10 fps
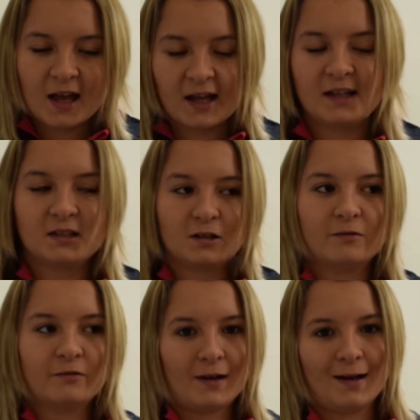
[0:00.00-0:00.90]
8 stone
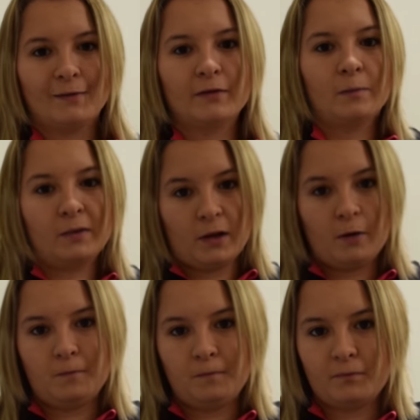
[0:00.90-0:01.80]
5 and below.
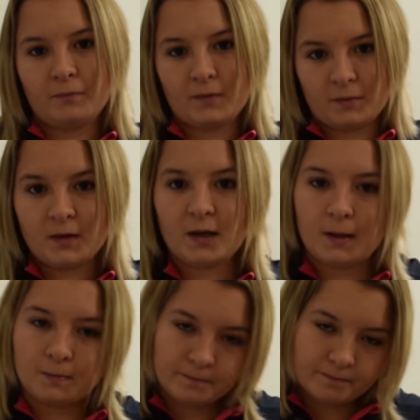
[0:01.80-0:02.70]

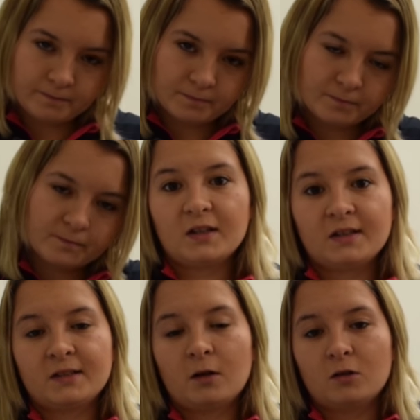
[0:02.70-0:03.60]
Okay, this
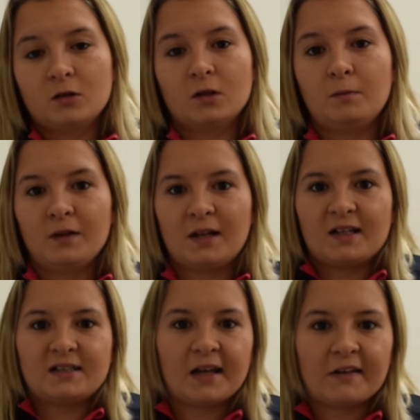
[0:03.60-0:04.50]
is also gonna be like a
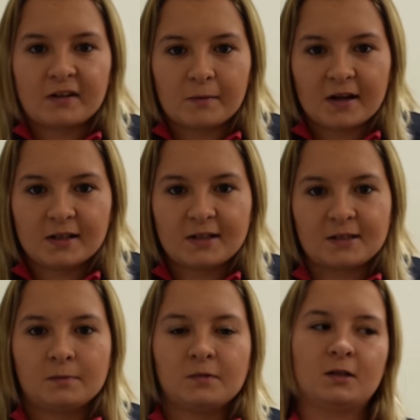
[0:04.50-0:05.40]
safety
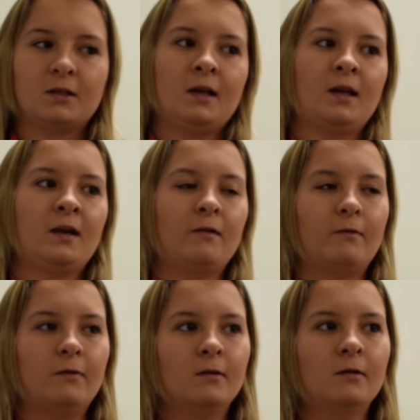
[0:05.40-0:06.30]
mechanism. So like if
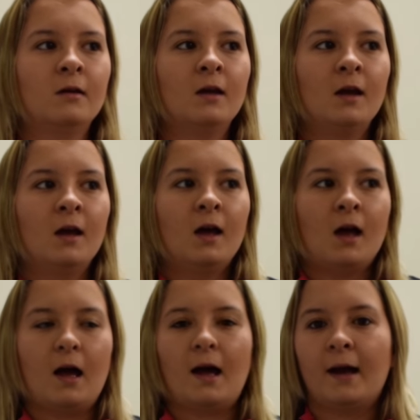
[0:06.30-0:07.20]

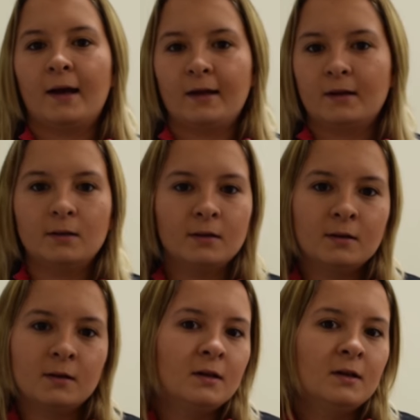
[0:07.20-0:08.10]
I
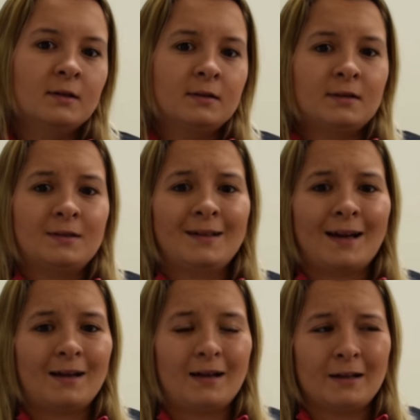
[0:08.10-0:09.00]

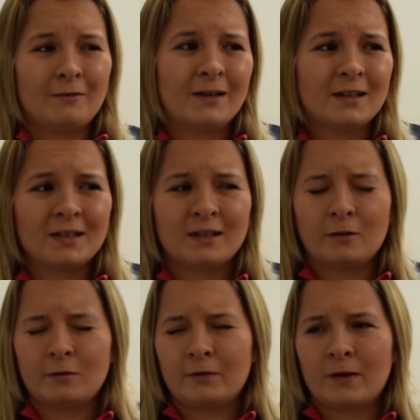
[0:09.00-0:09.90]
get anorexic,
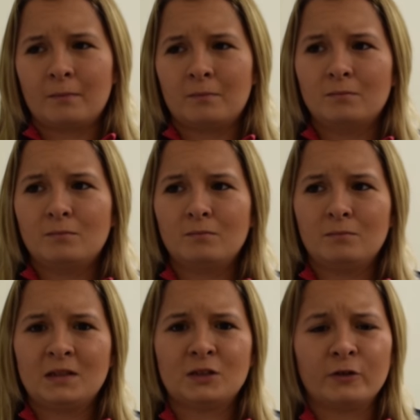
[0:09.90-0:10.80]
or if I'm
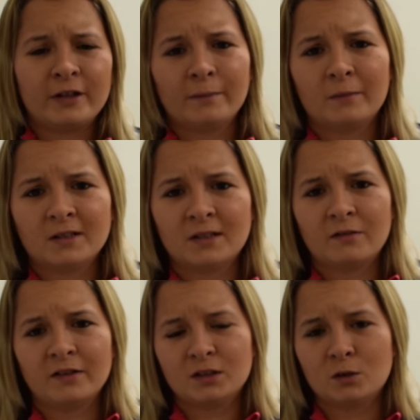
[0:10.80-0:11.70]
mistreating
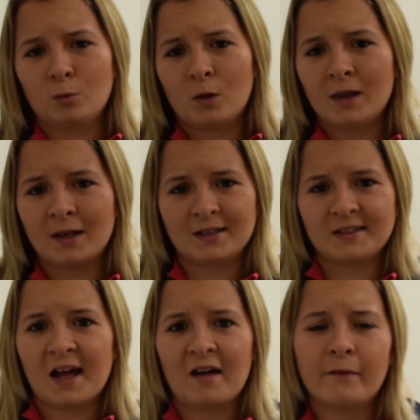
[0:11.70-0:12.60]
myself in some way, like
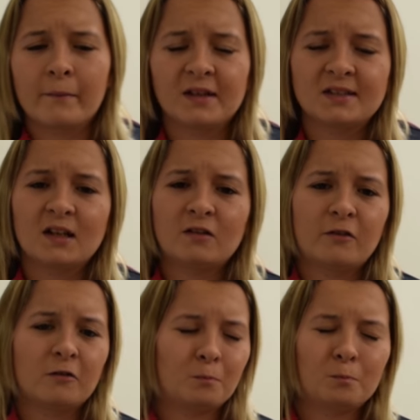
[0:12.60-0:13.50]
starving myself
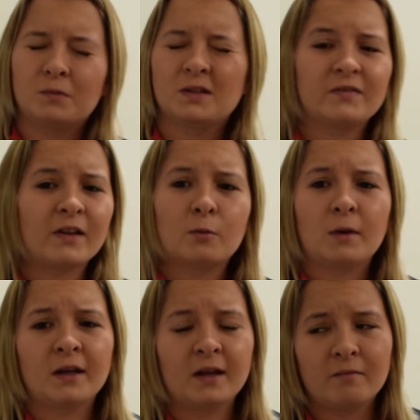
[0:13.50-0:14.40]
or
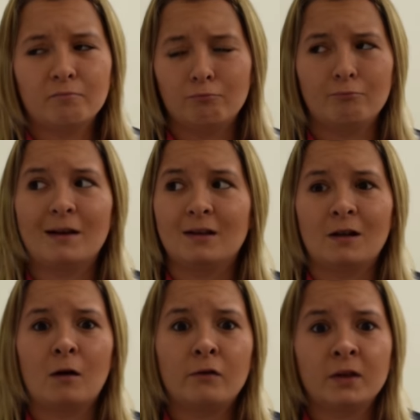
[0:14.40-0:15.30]
developing mental
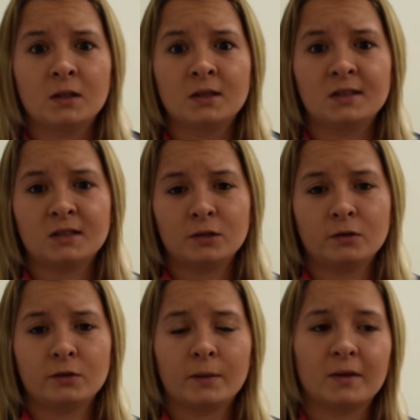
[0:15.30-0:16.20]
health illnesses due
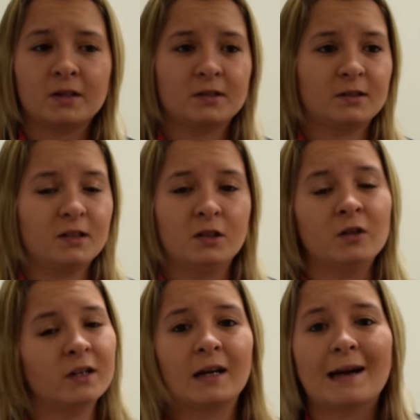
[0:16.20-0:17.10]
to it, because you know
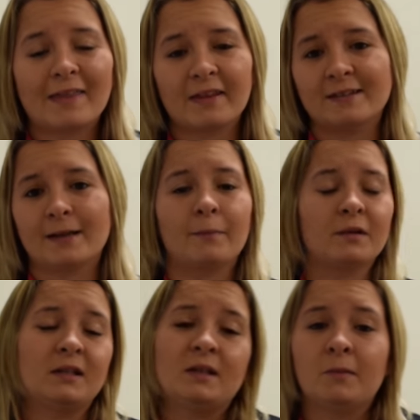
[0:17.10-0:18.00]
you can get things like
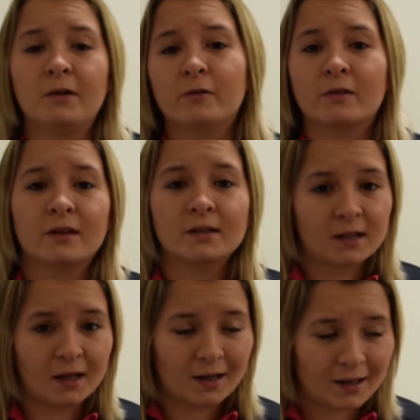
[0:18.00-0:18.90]
bulimia and things like
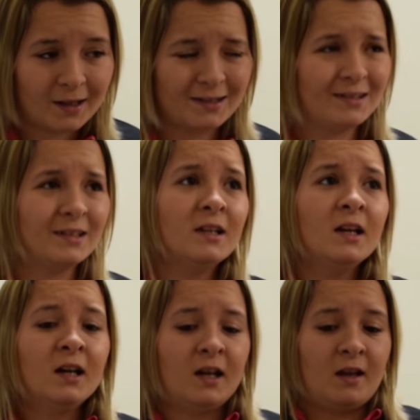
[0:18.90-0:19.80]
that, can't you?
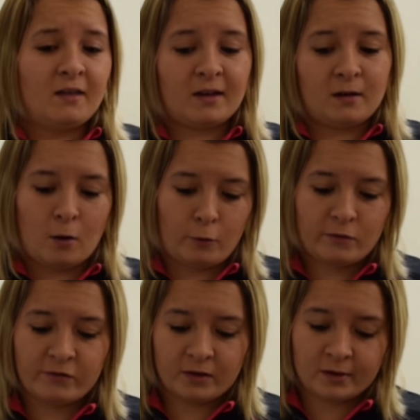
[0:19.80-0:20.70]
Then
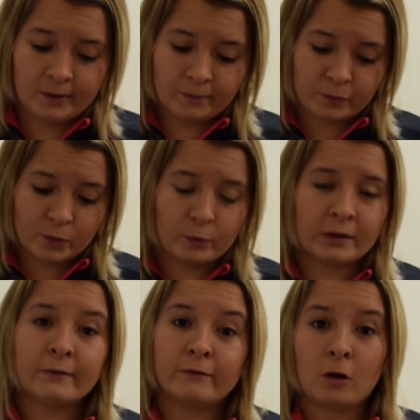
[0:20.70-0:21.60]
hopefully with
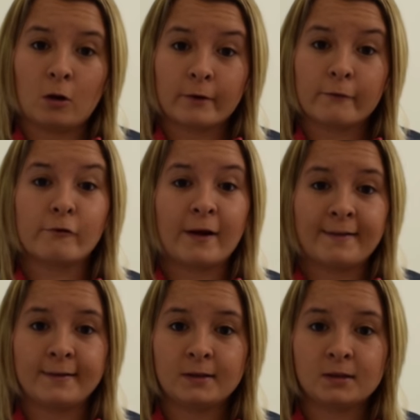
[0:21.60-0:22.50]
the vlog,
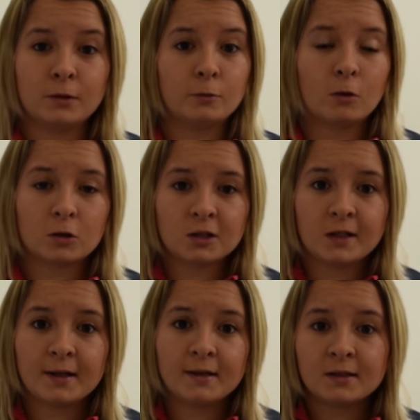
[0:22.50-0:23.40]
friends who watch it,